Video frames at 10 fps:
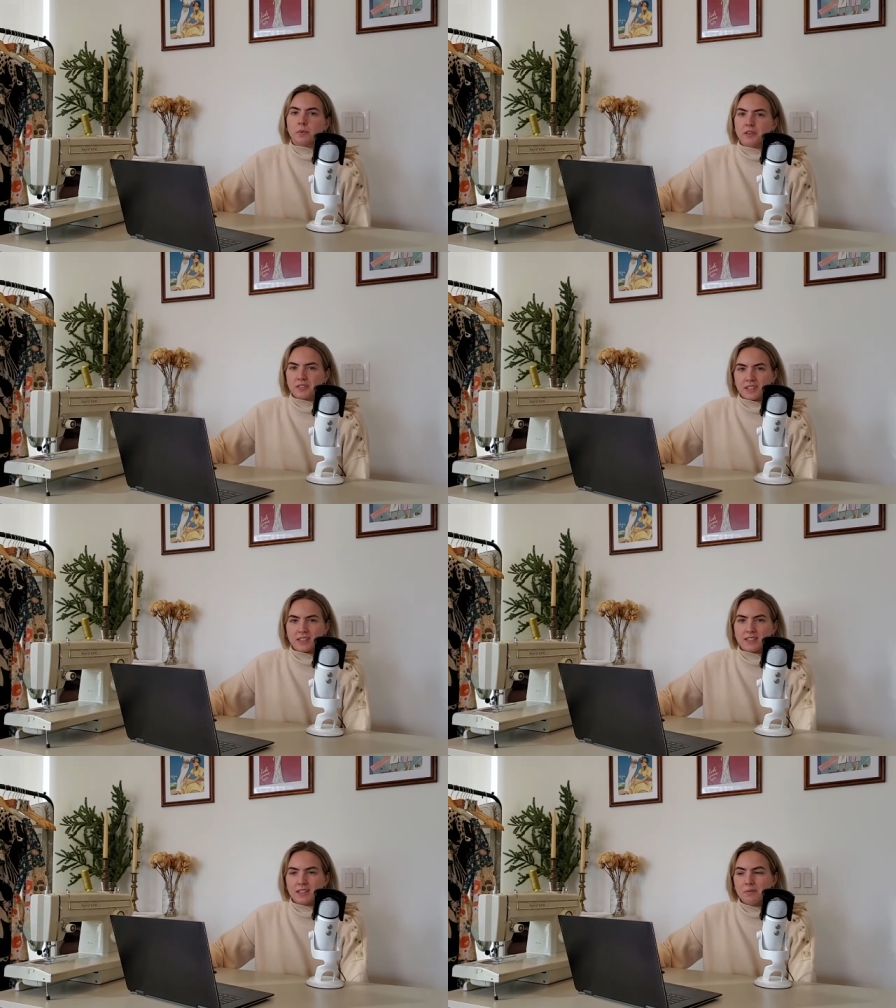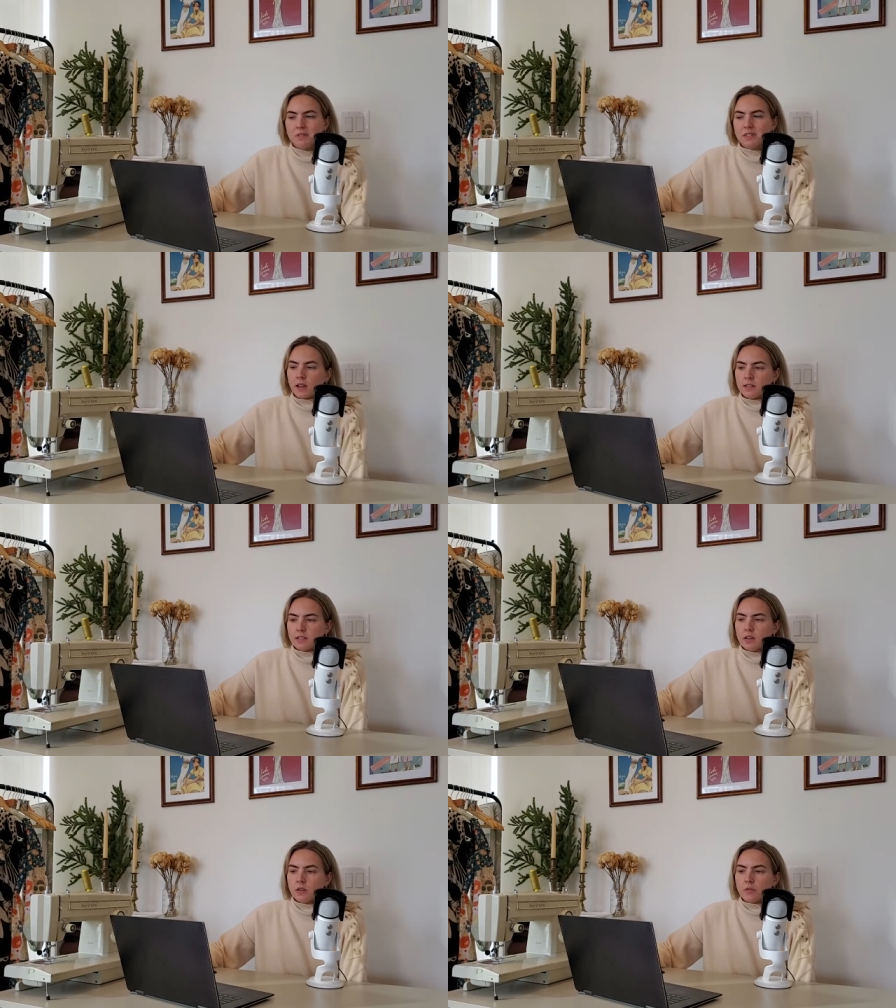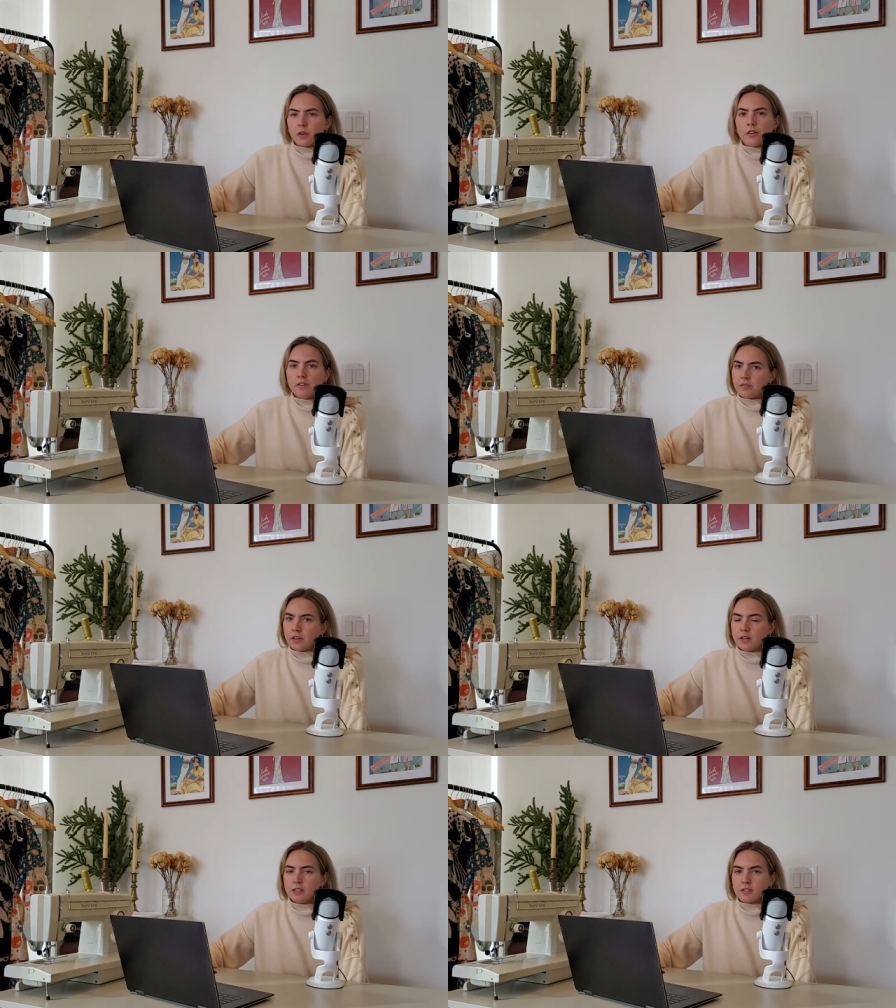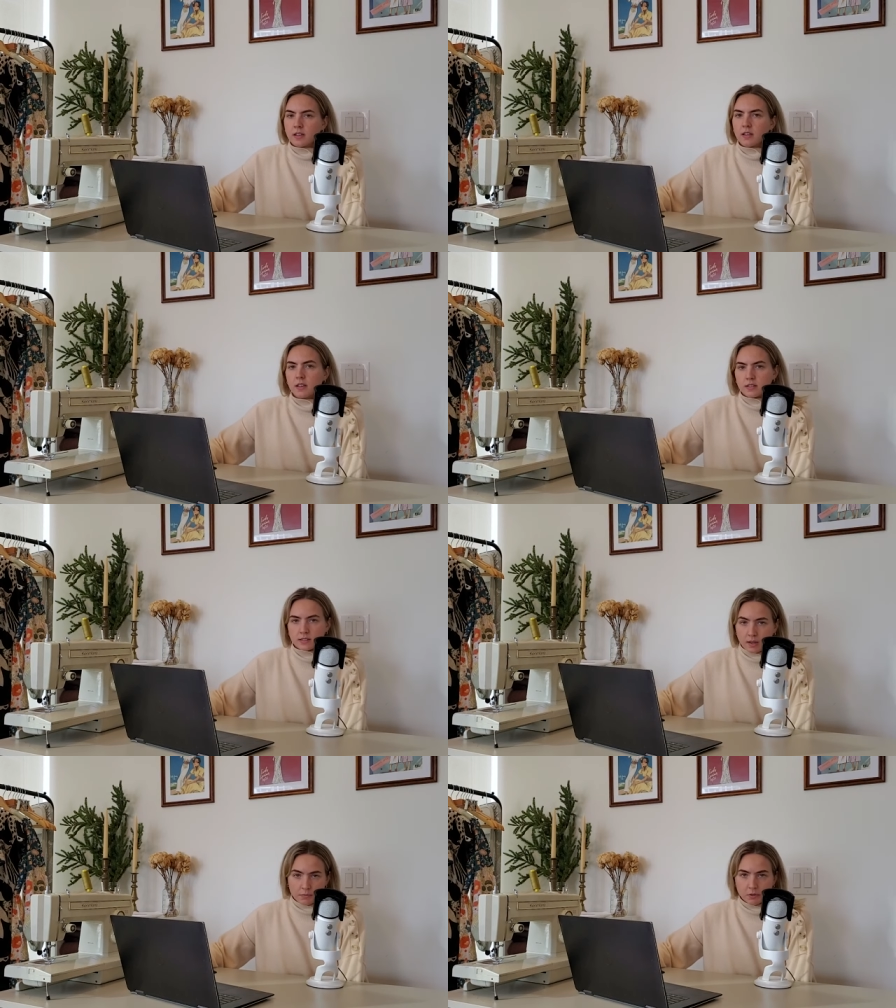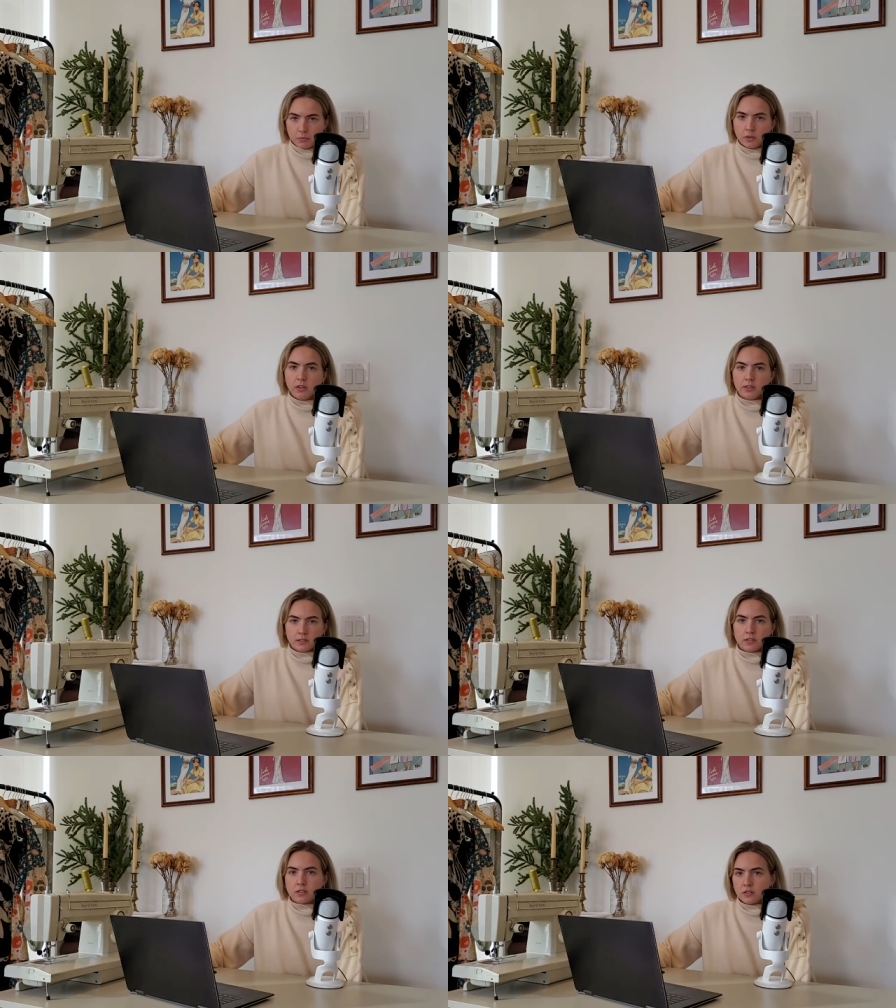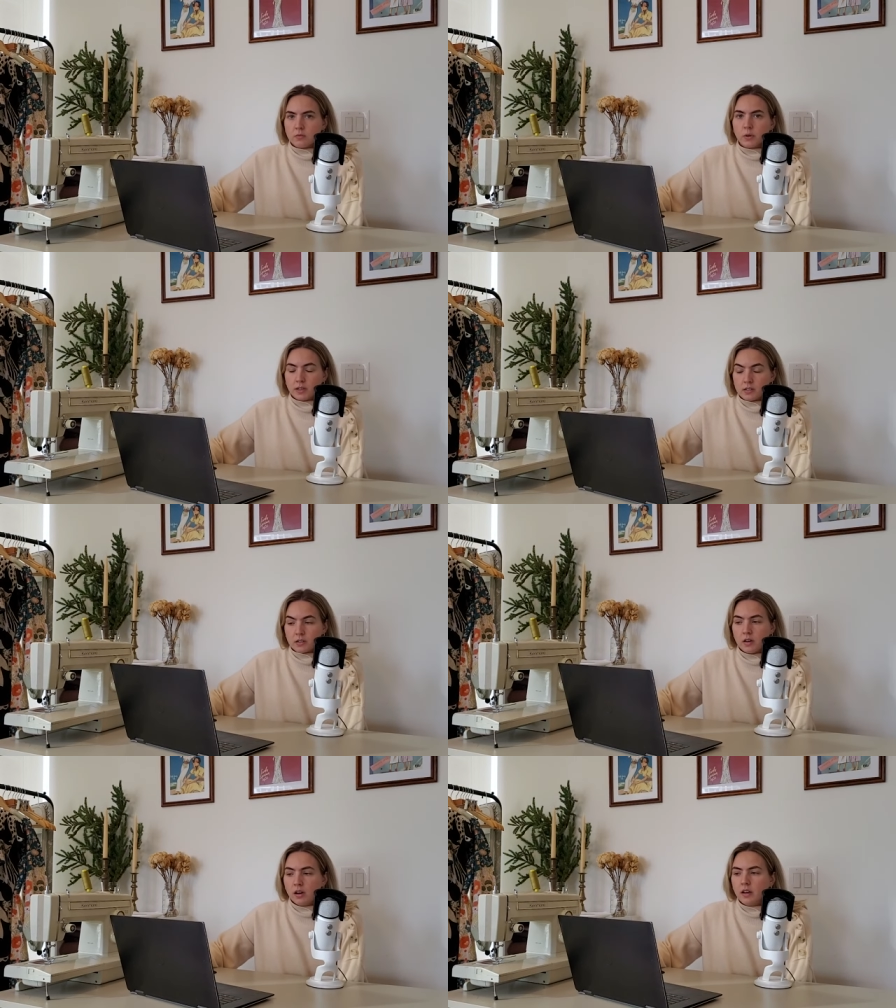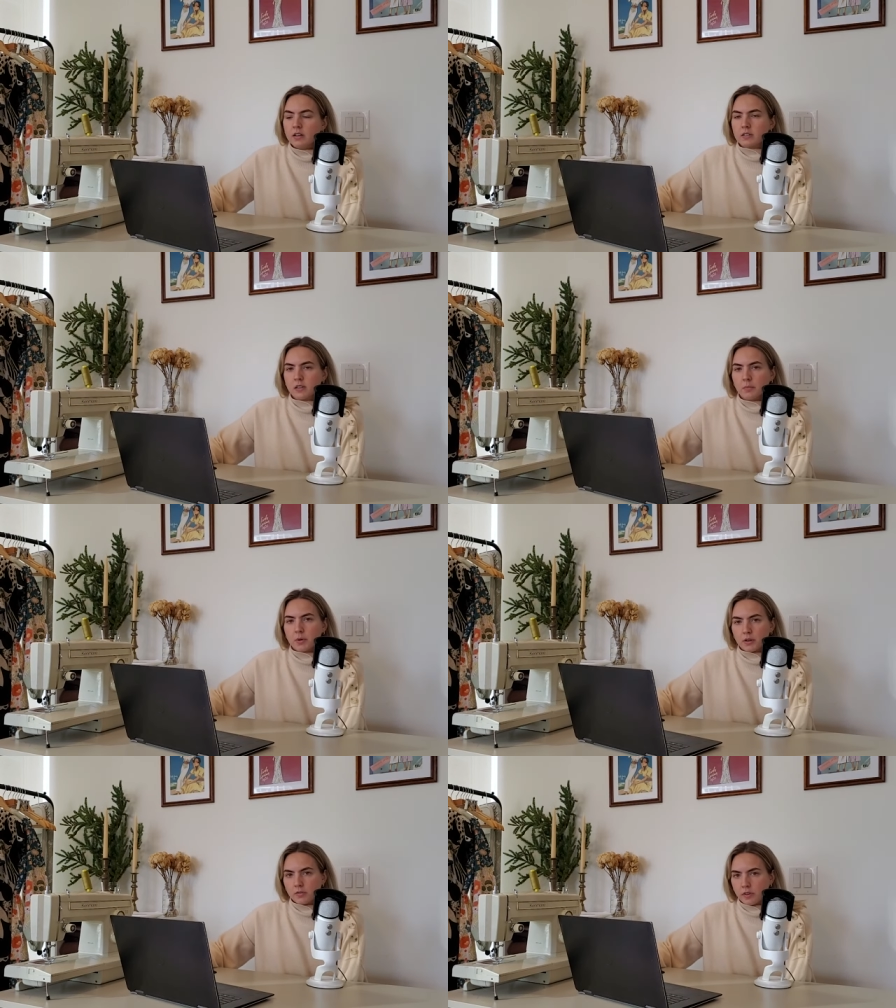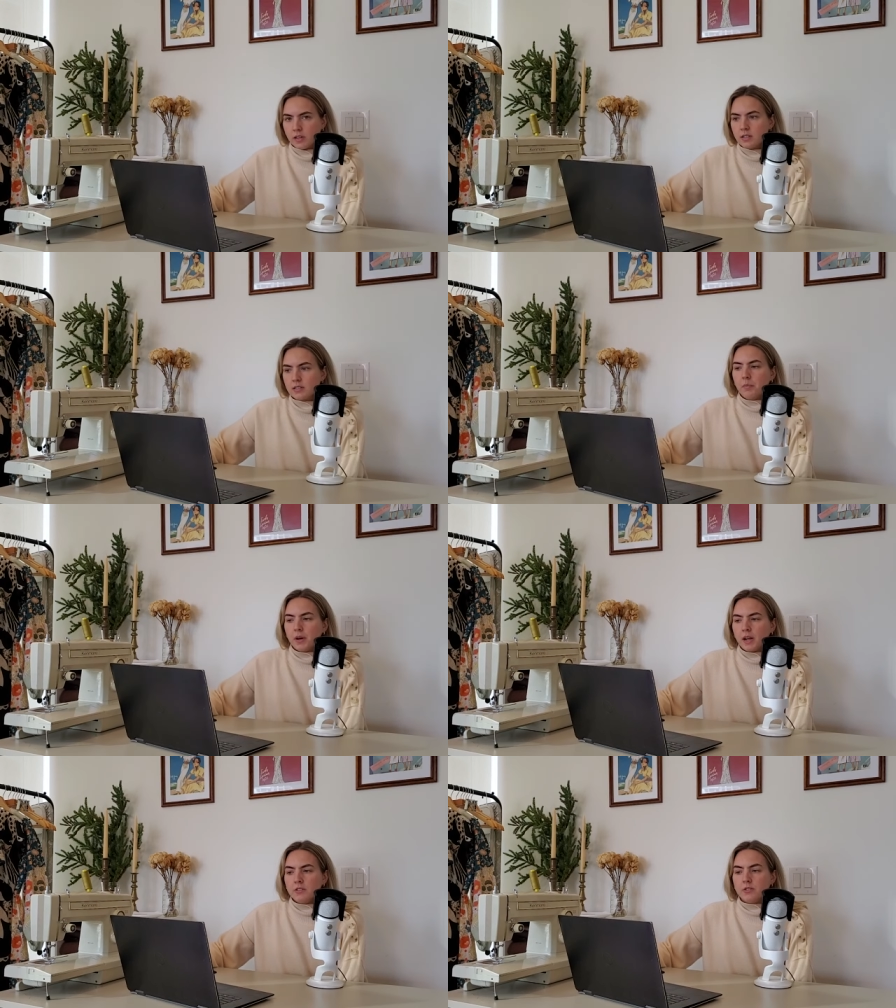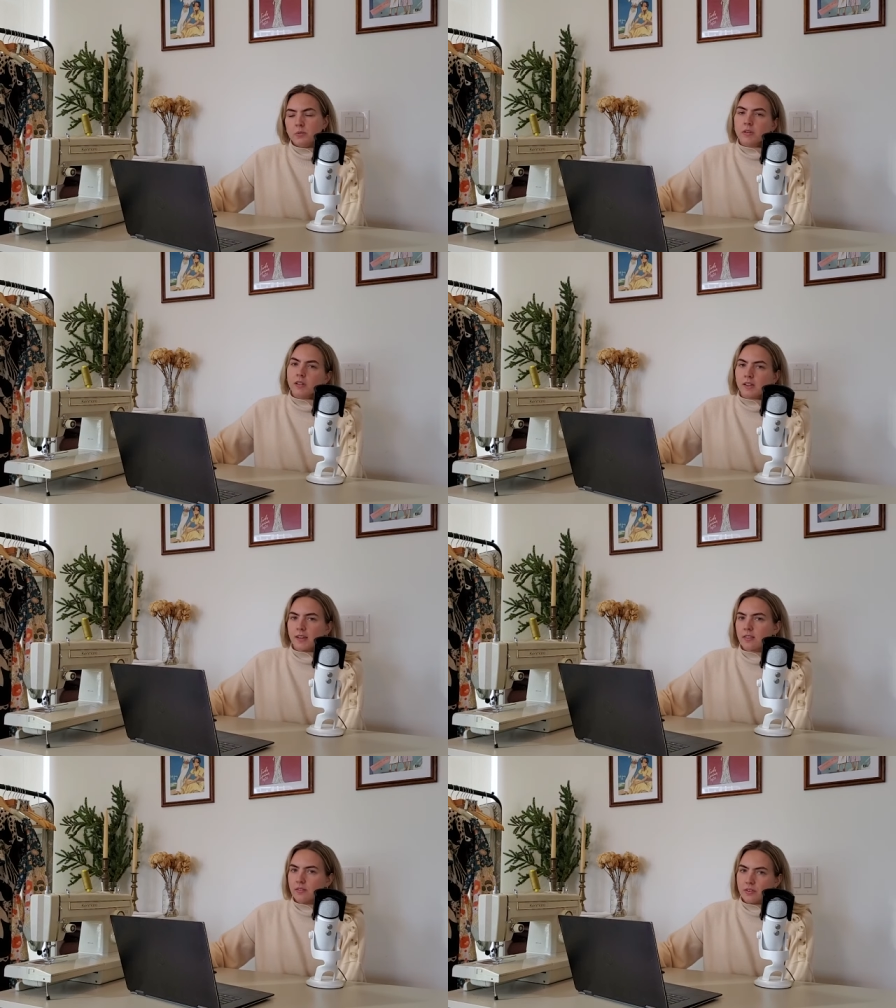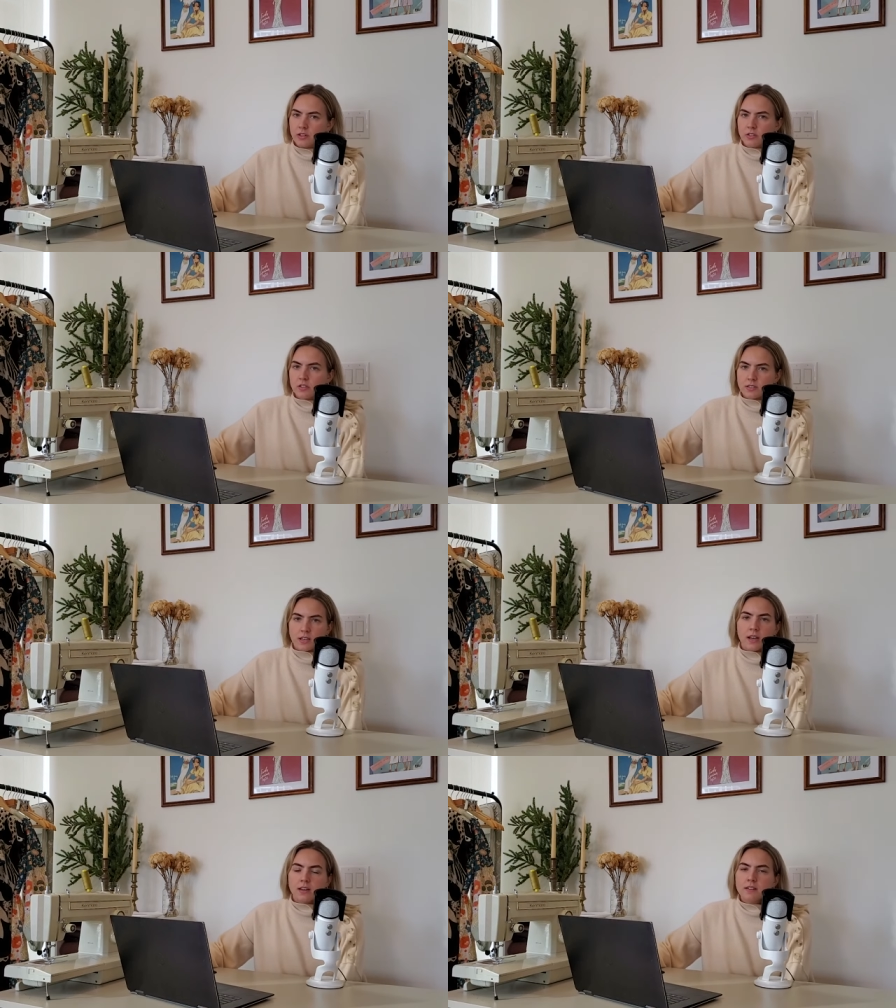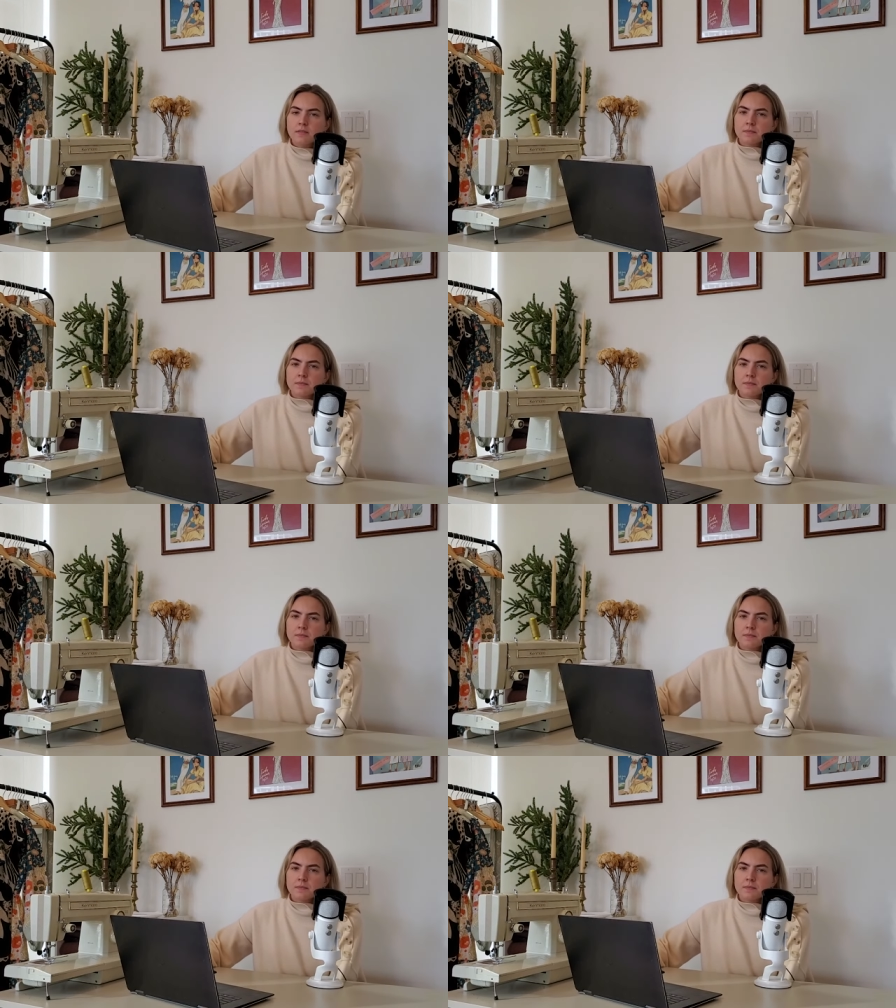princess seams. I'd say overall the fit is like acceptable. It looks good when it's on. It's not perfect, but I do really like the finished design.